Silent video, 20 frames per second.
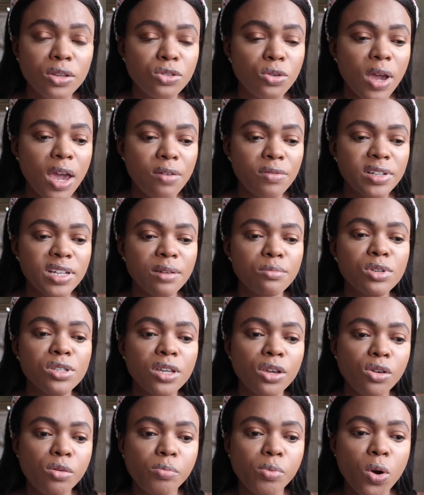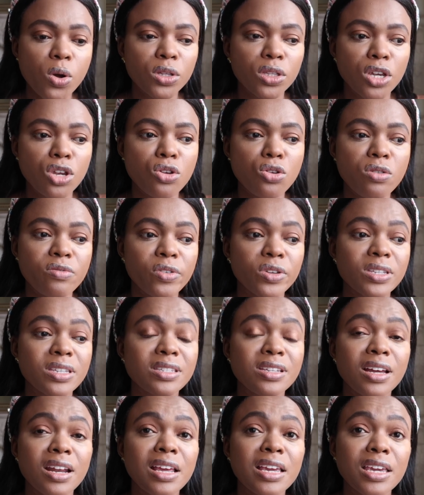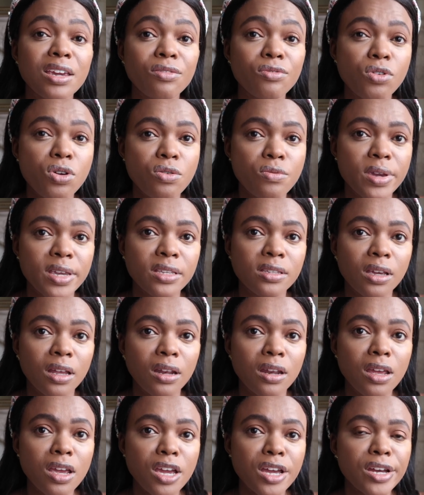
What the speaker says: So every time you say you broke, the universe is gonna give you a reason